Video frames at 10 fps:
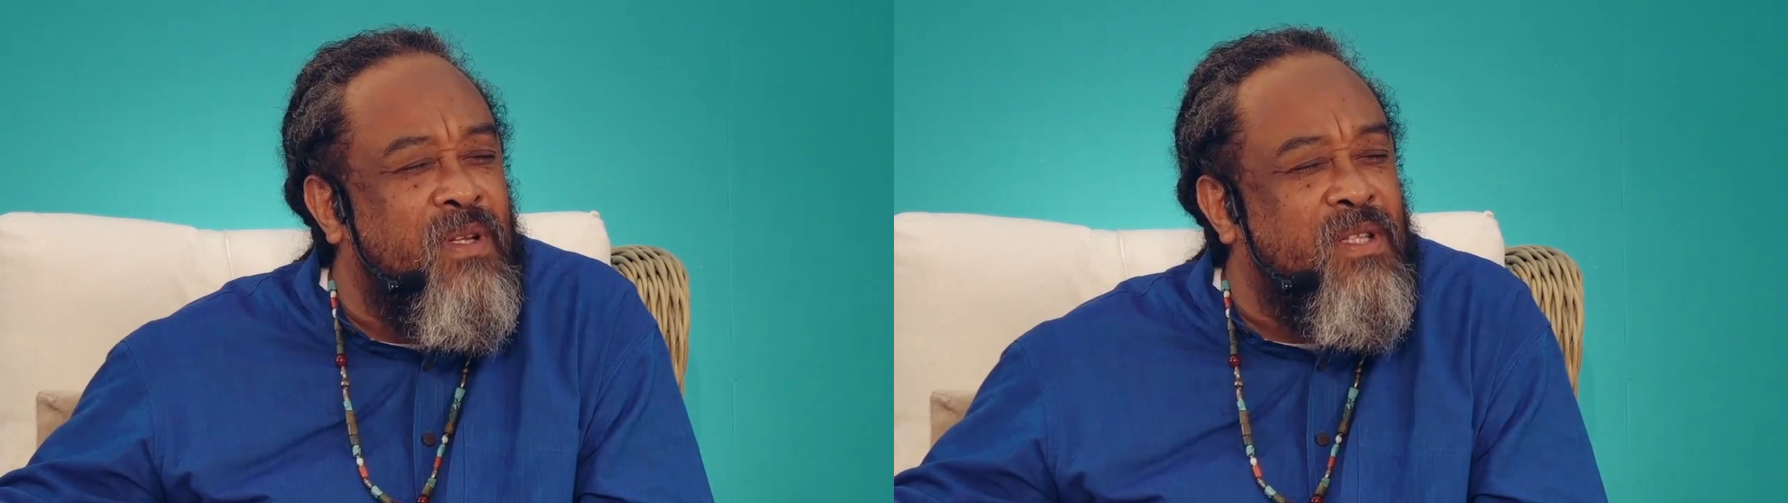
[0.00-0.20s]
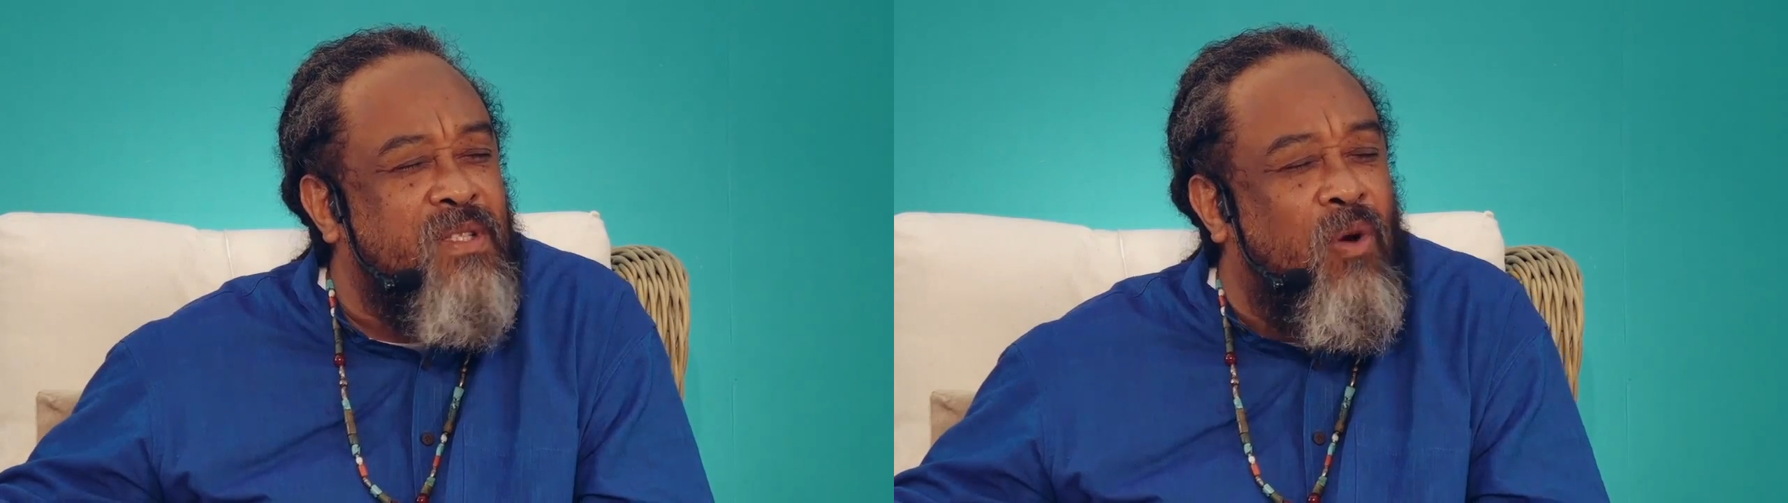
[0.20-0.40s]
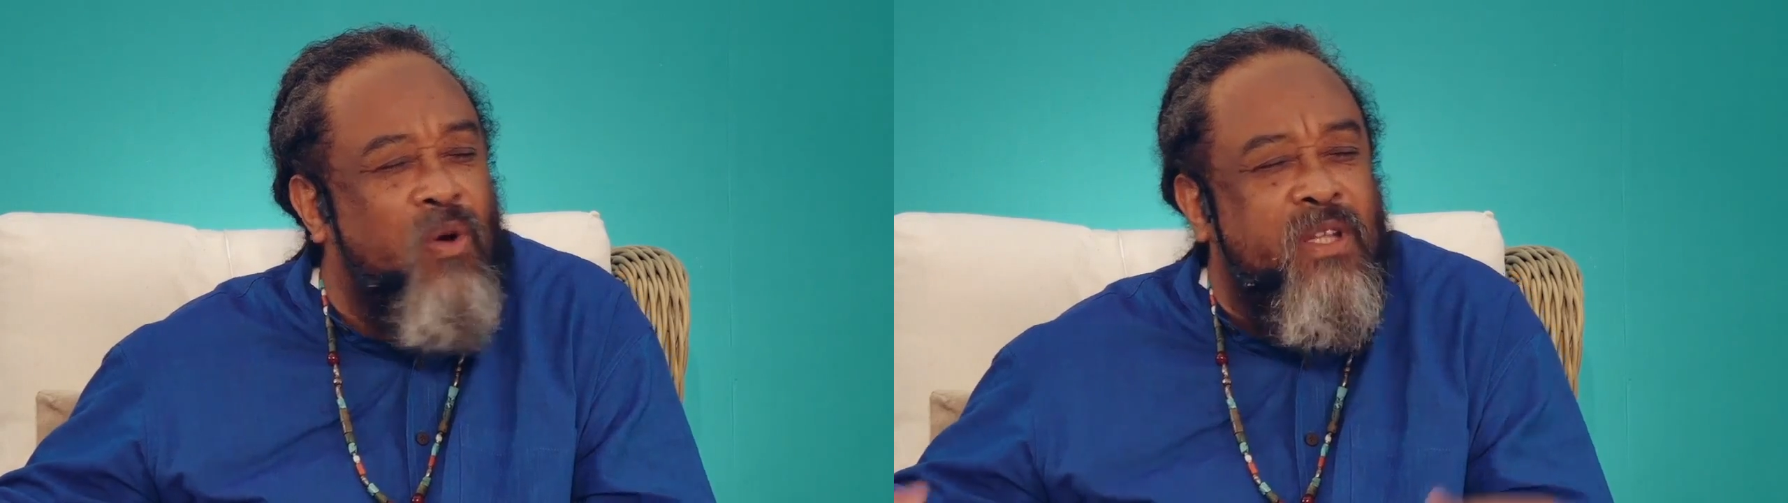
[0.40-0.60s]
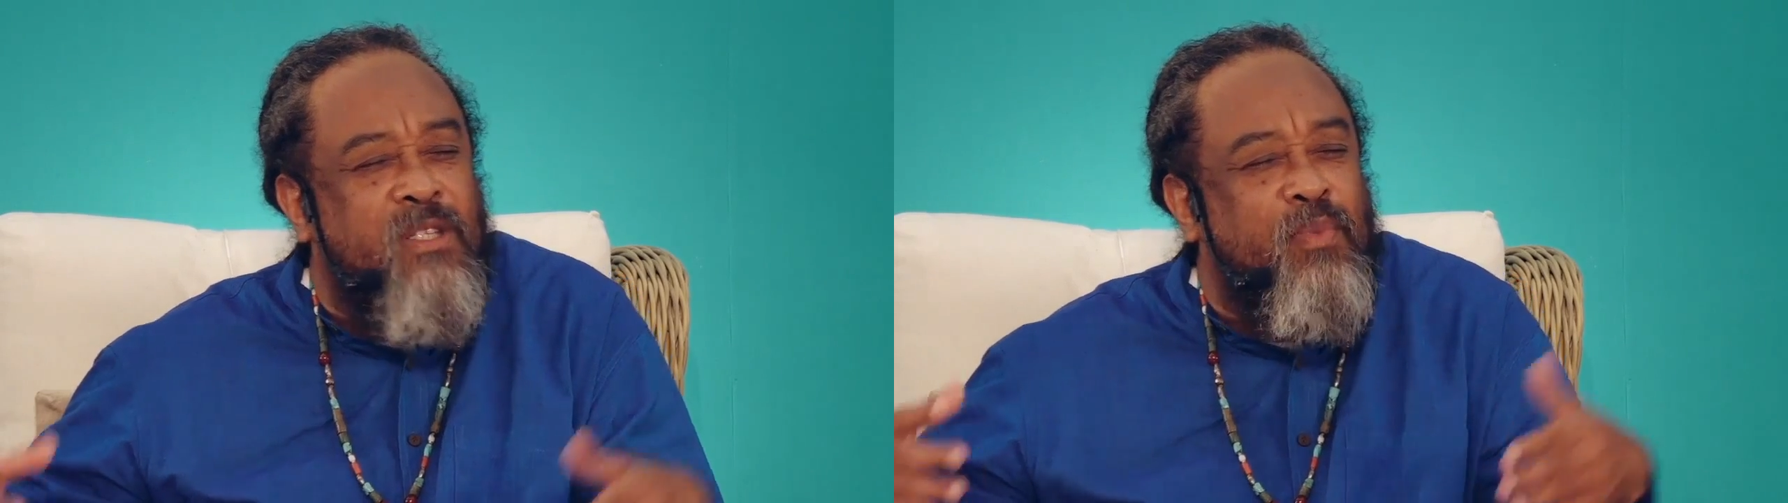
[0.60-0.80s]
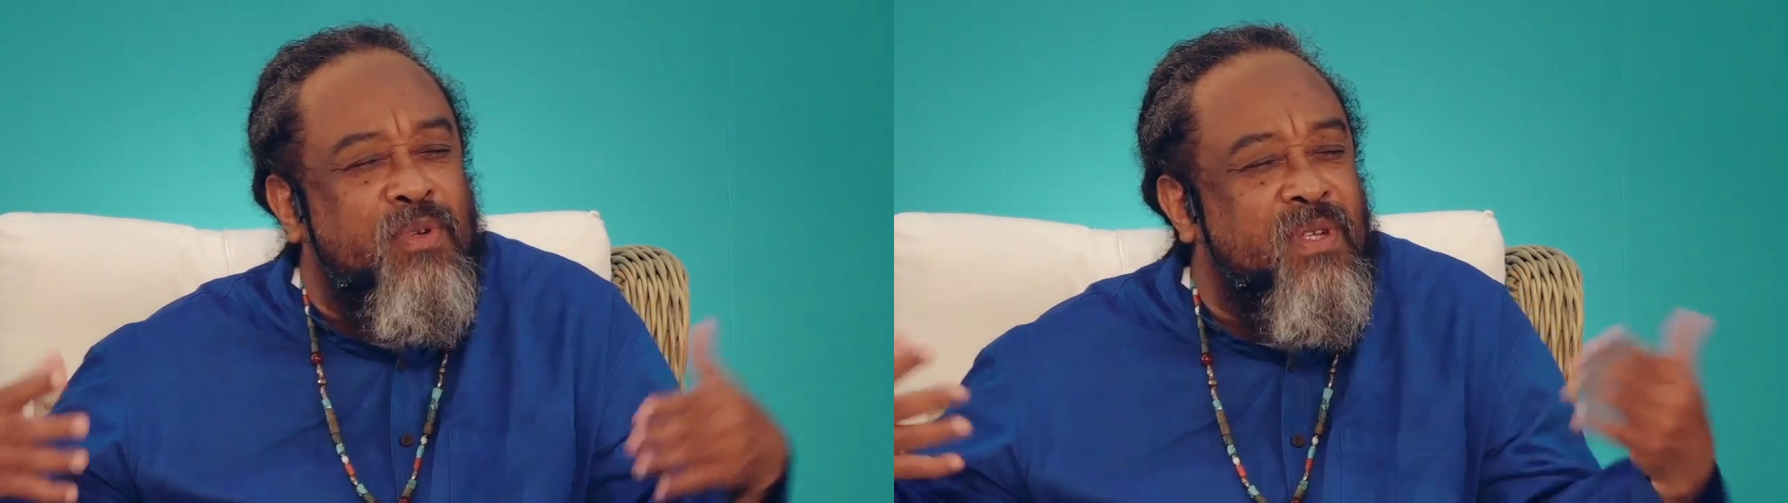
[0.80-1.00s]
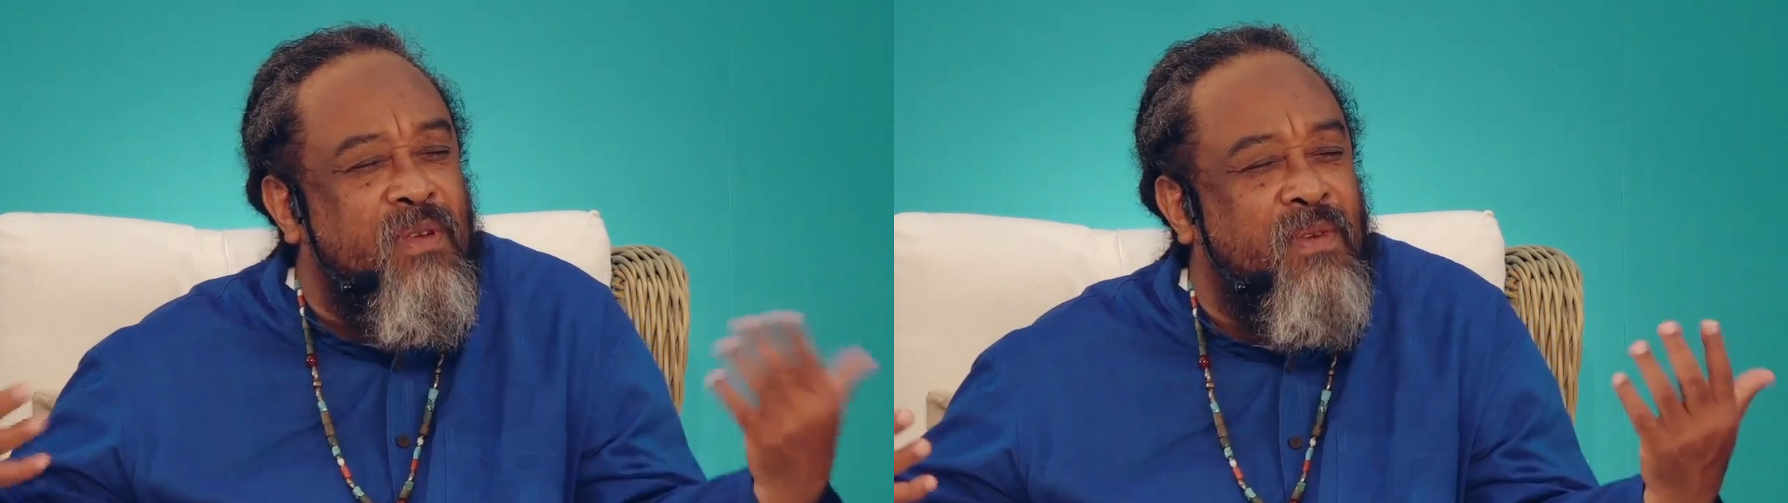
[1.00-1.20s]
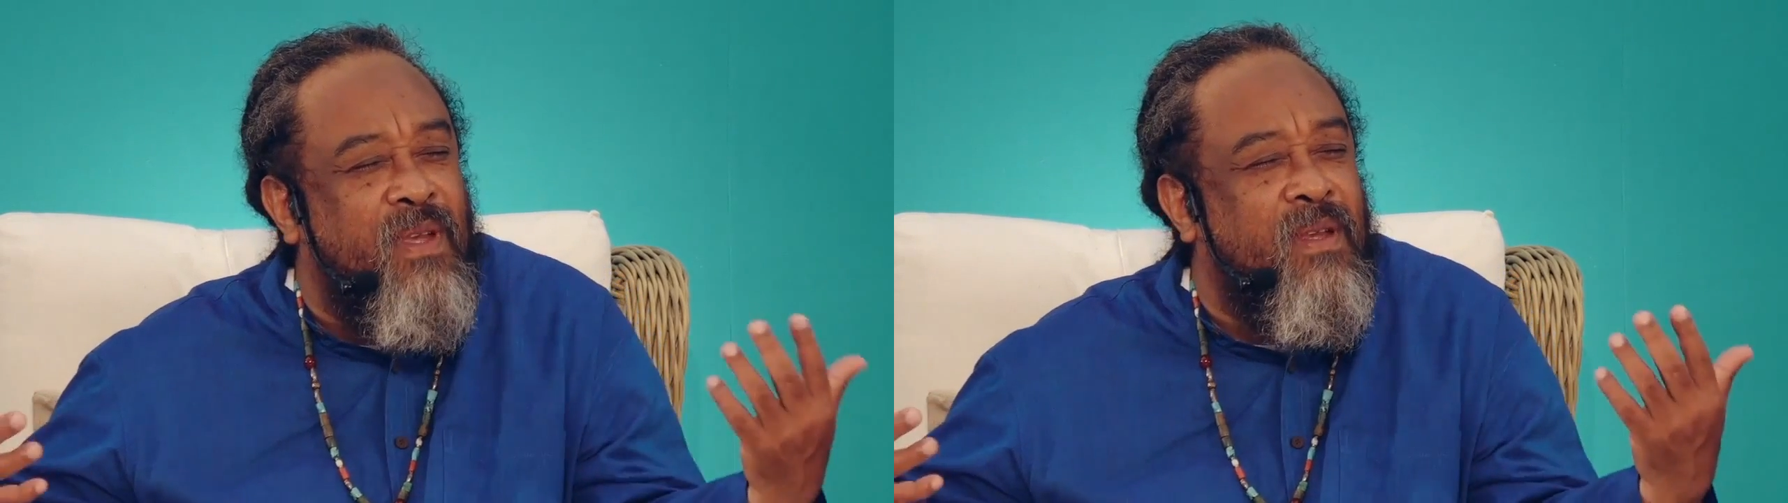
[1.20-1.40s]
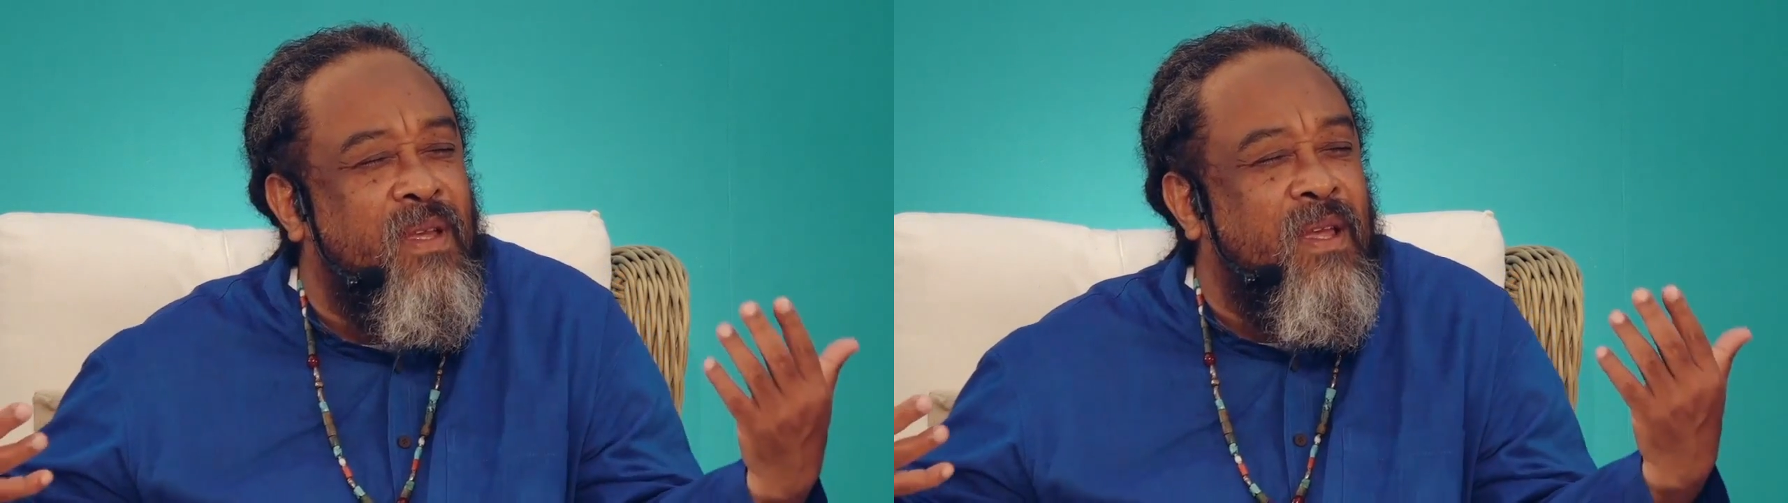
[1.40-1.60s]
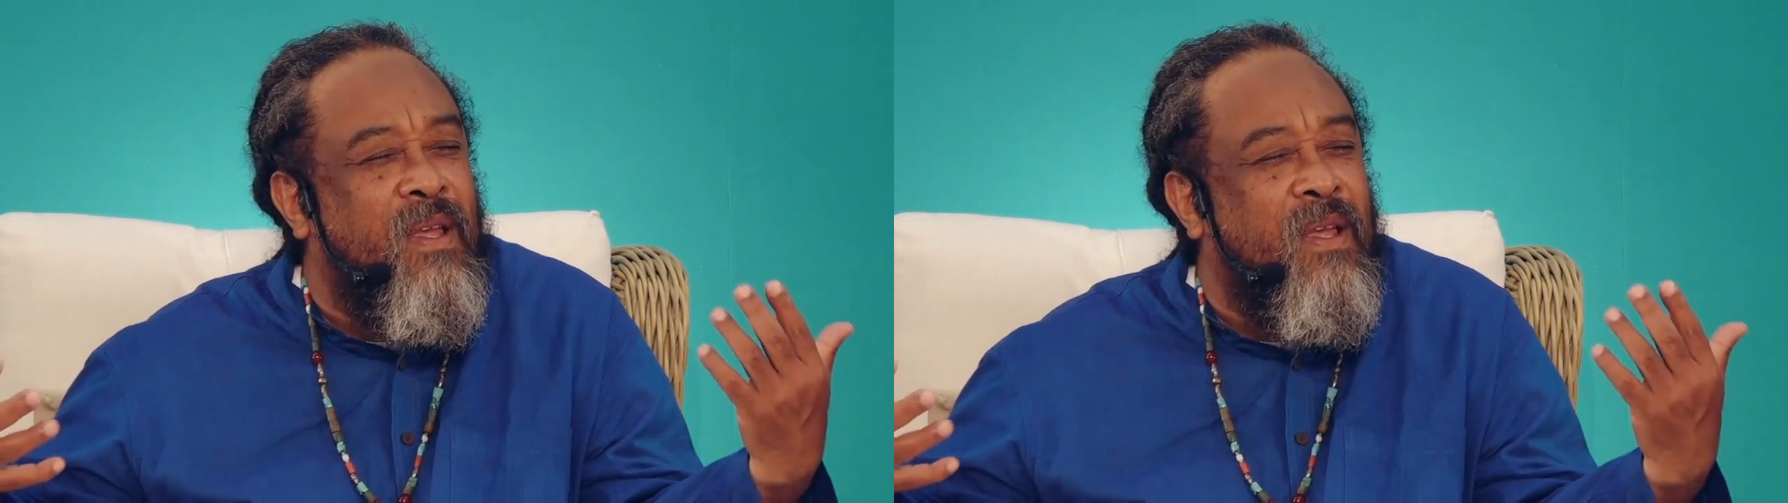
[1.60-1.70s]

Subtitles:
this perceiving,